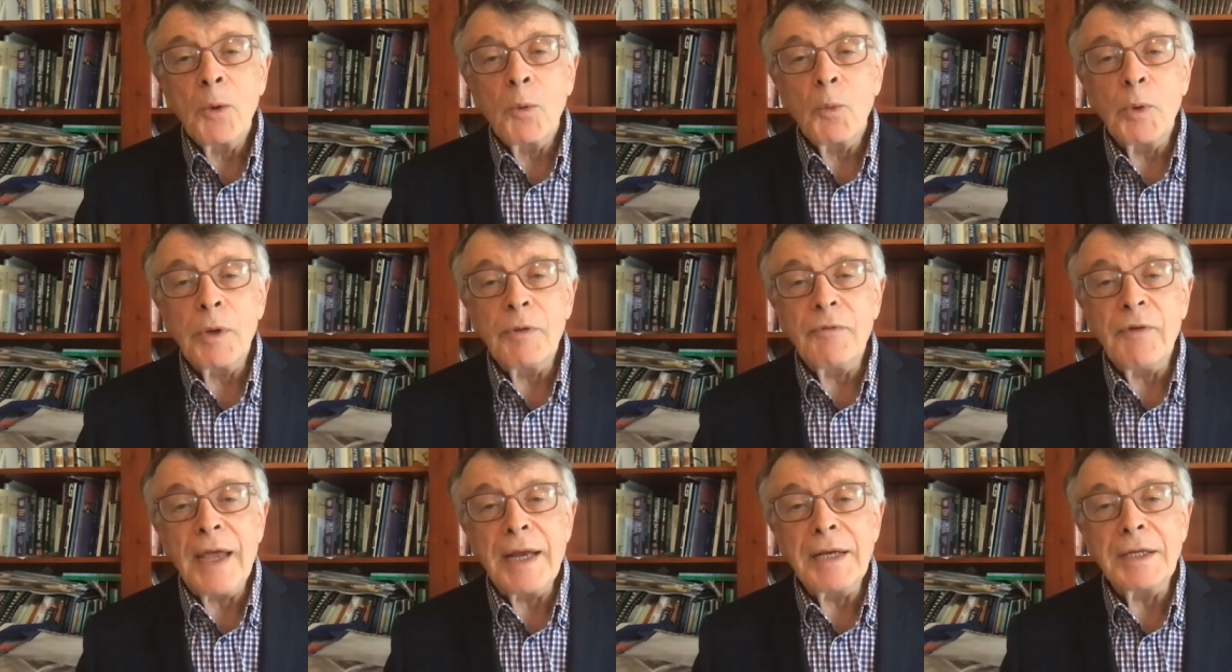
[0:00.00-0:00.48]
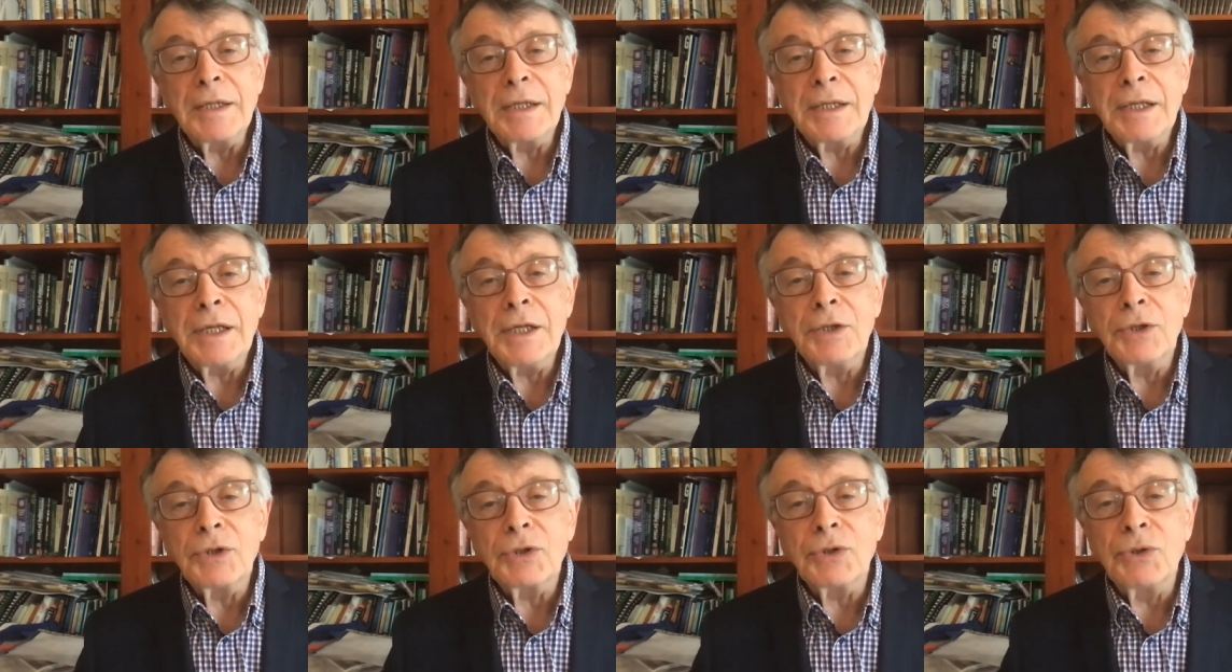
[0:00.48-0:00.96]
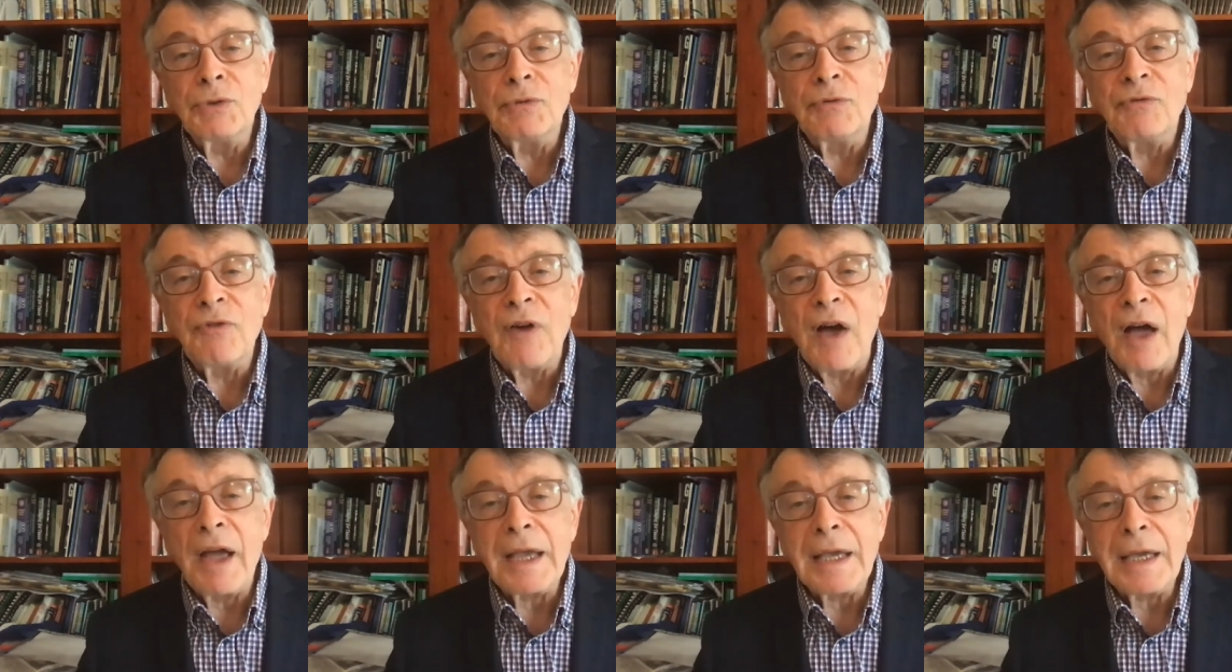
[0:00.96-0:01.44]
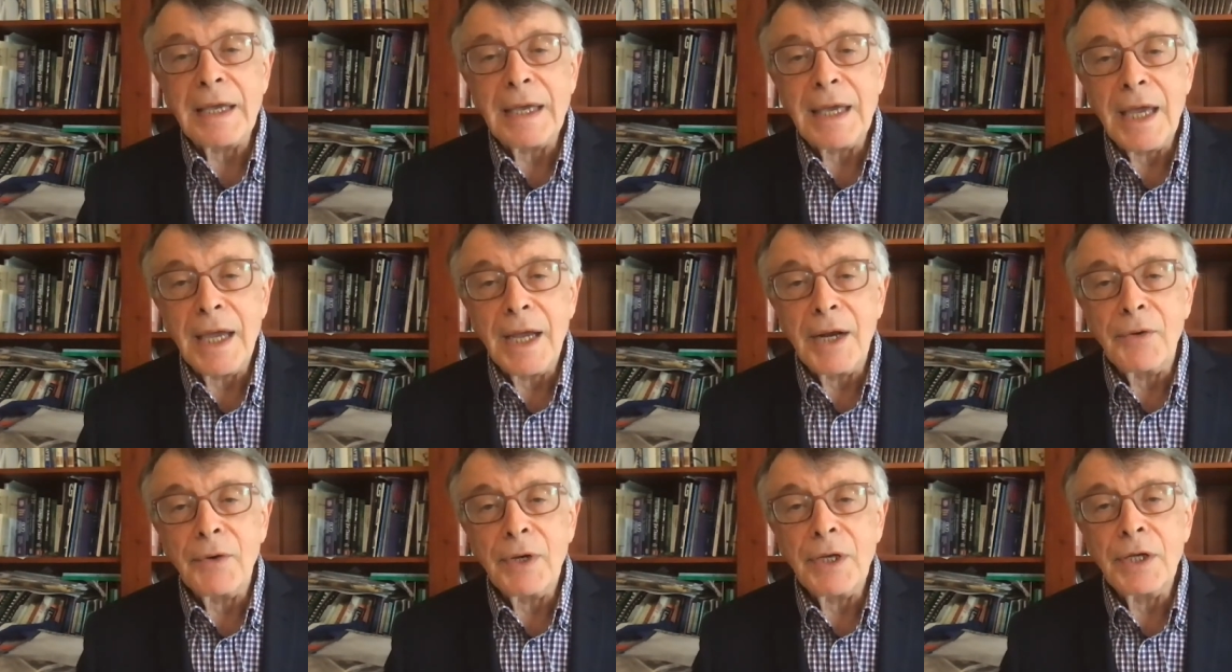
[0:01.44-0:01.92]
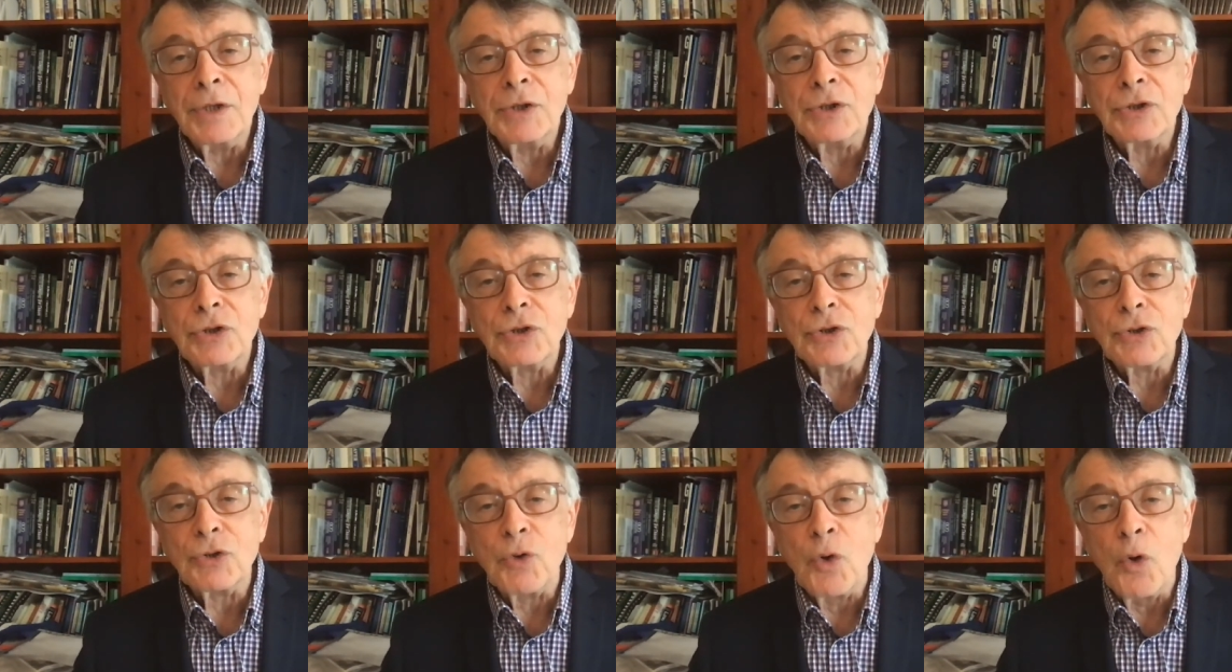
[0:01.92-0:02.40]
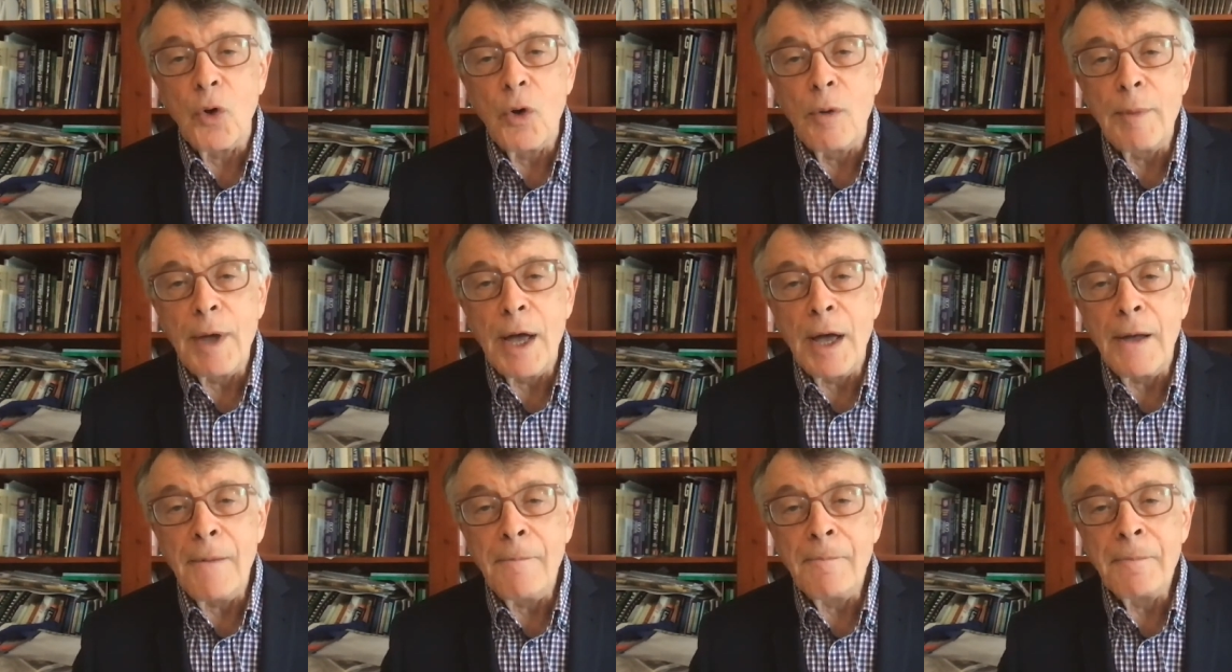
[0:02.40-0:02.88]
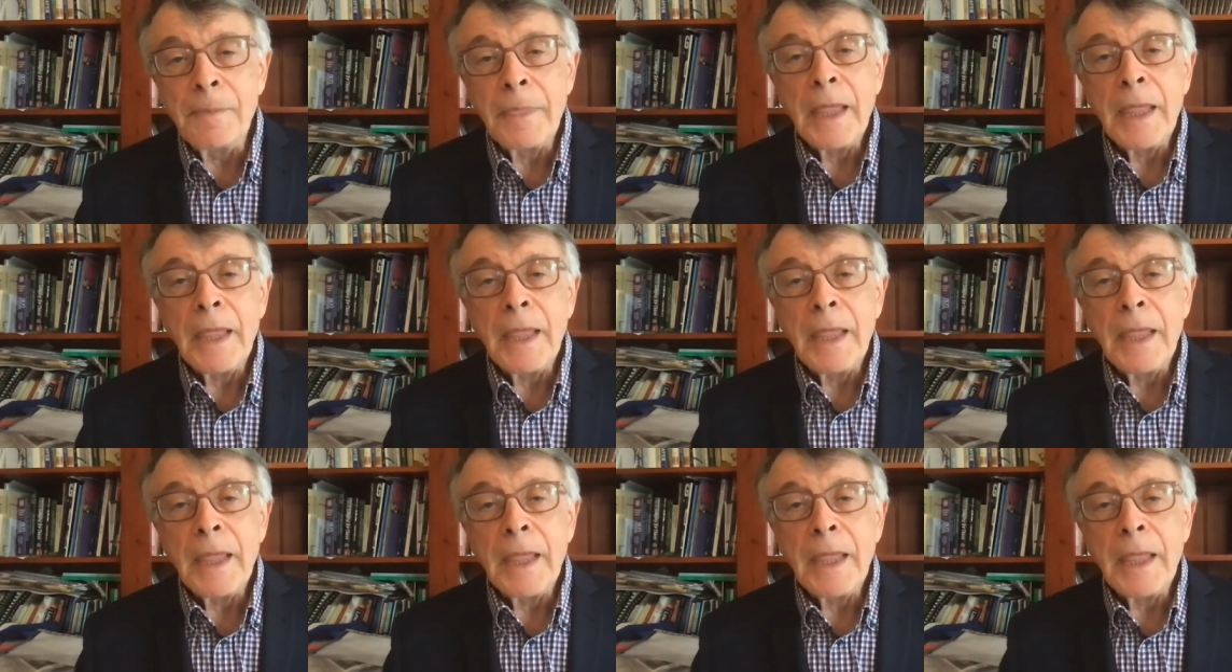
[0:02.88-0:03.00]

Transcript: We've entered into vicarious trauma